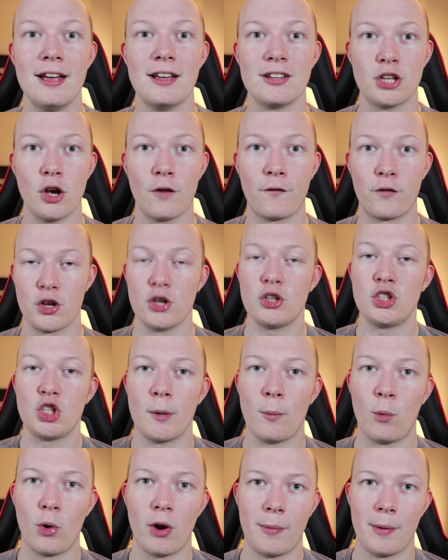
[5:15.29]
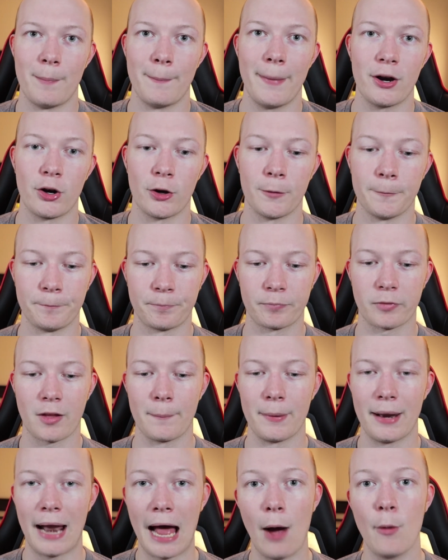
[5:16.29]
So for YouTube, it would have been better,
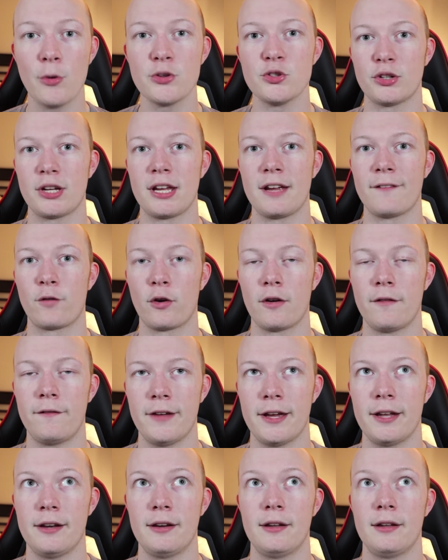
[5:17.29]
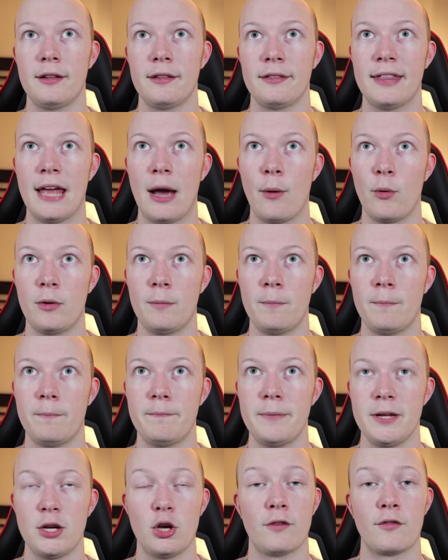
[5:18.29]
but I was looking for a fit that would
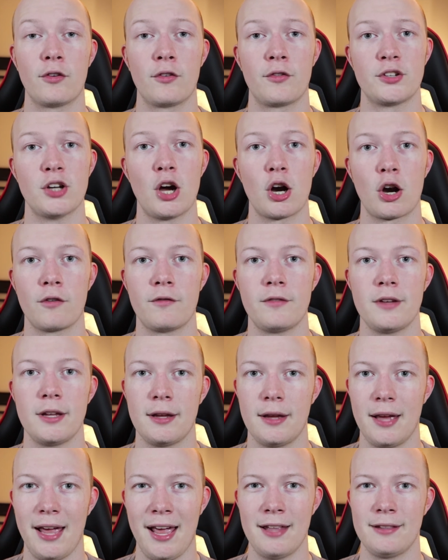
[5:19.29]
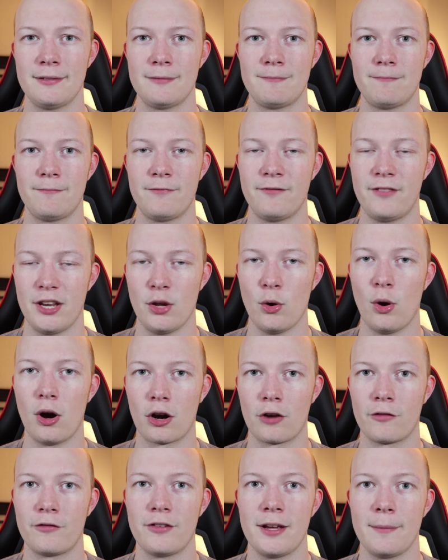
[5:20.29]
be good for photography and
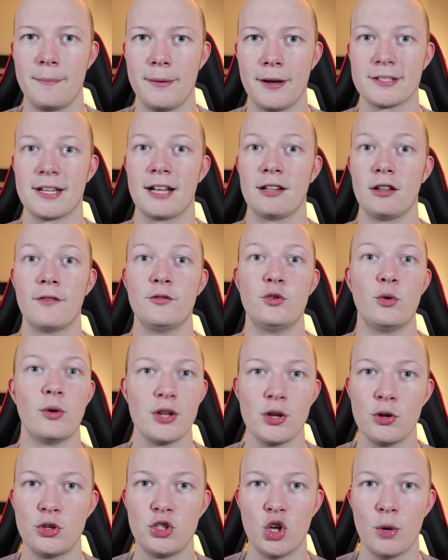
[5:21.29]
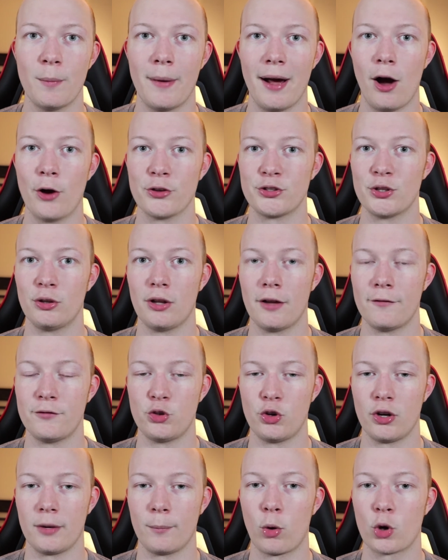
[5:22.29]
videography because I love doing YouTube. I also love
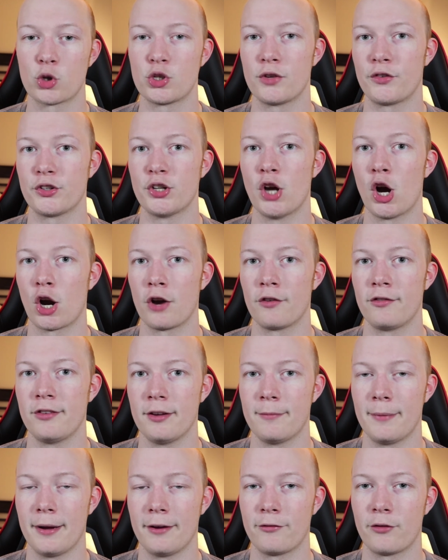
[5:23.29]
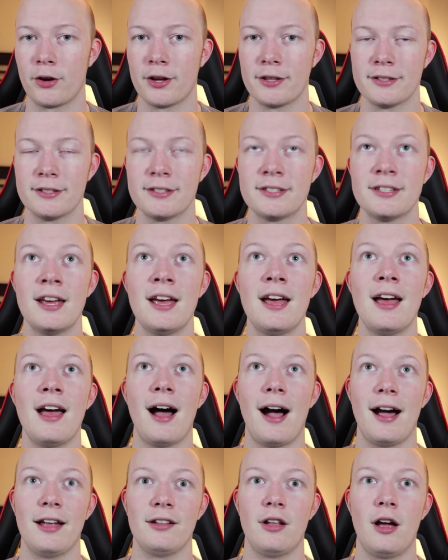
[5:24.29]
shooting portrait photography of my friends.
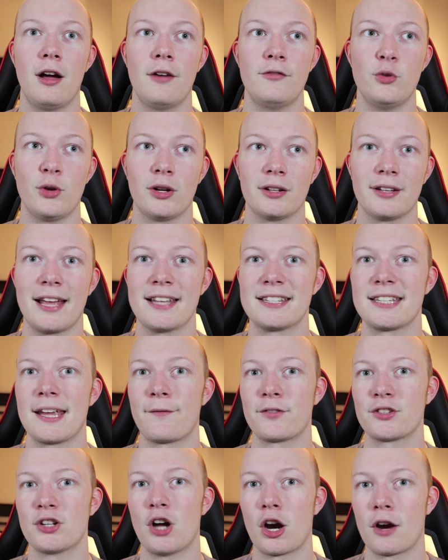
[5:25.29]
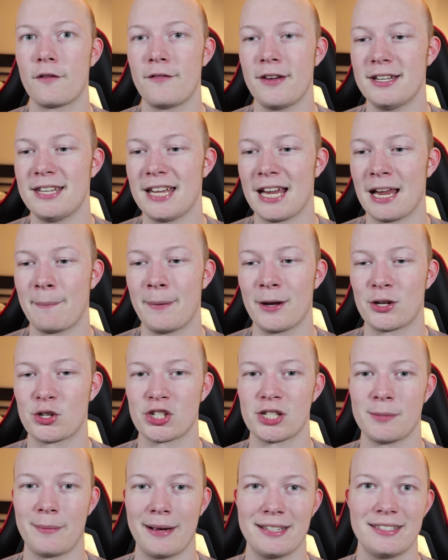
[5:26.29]
I love doing landscape photography, taking
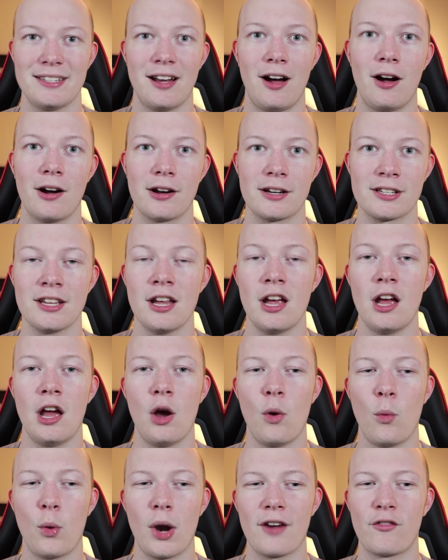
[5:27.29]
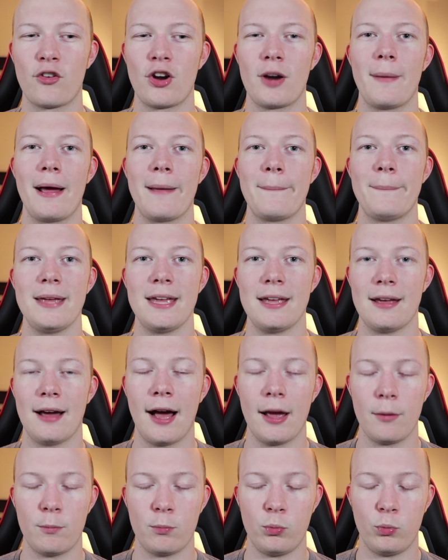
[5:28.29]
pictures of my dogs, whatever it might be.
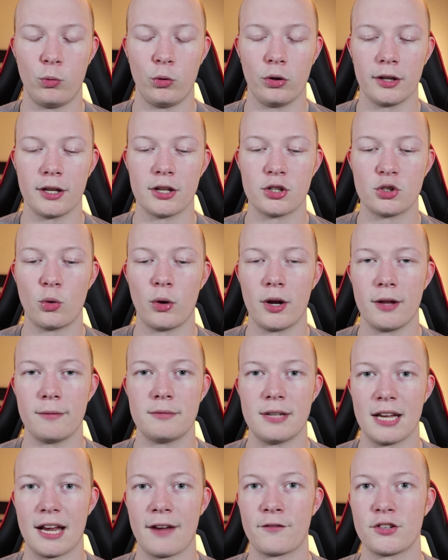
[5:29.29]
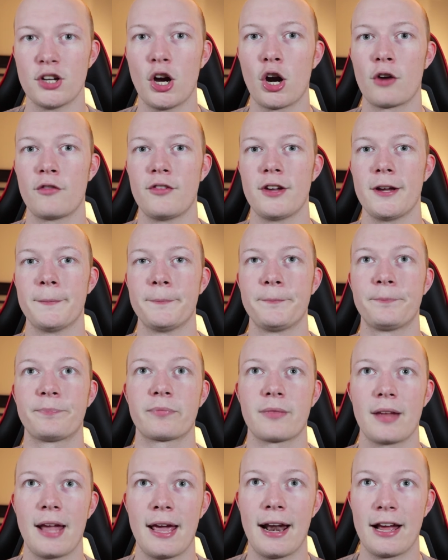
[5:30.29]
I really enjoy taking photography.
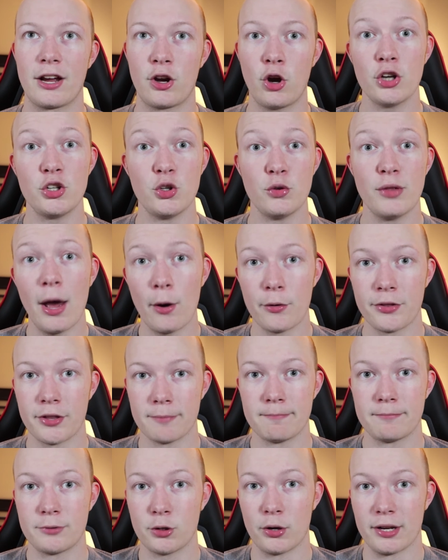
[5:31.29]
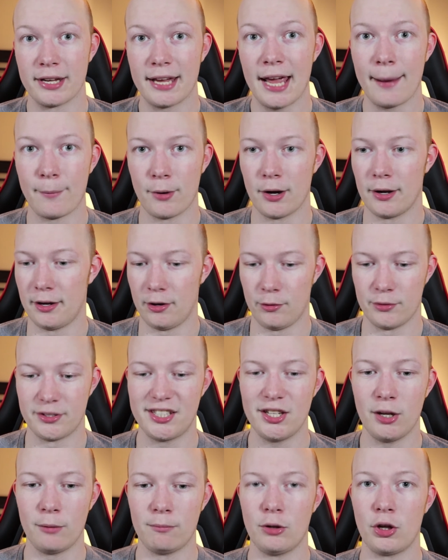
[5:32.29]
And I could do that with a Sony camera and it would
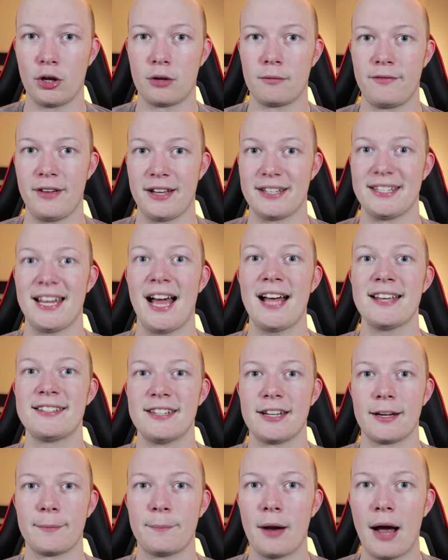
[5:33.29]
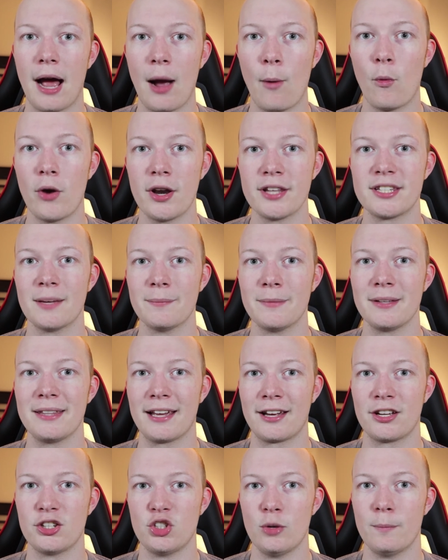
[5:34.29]
still look fantastic, but I wanted something
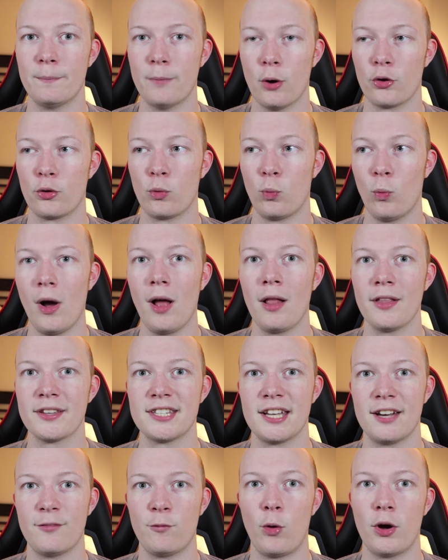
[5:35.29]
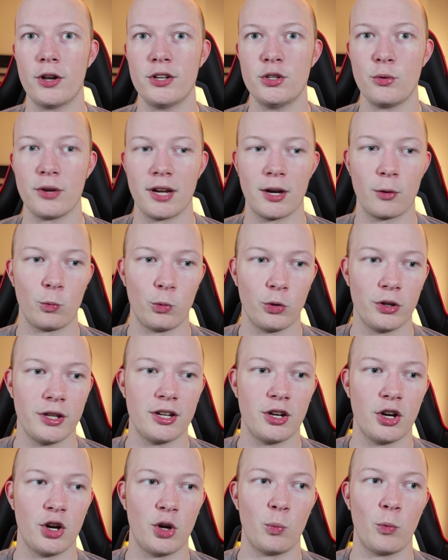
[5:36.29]
that could do both well instead of one doing it really
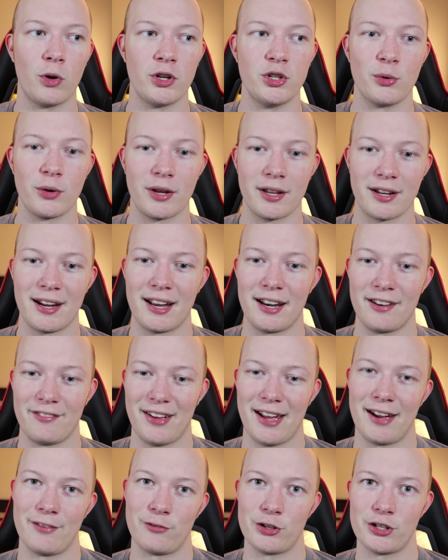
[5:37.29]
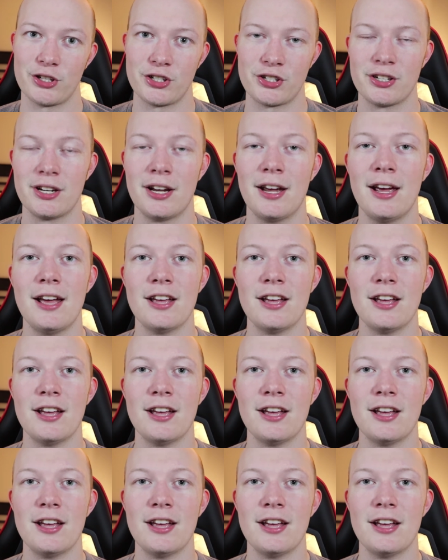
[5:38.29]
good and one doing it kind of average.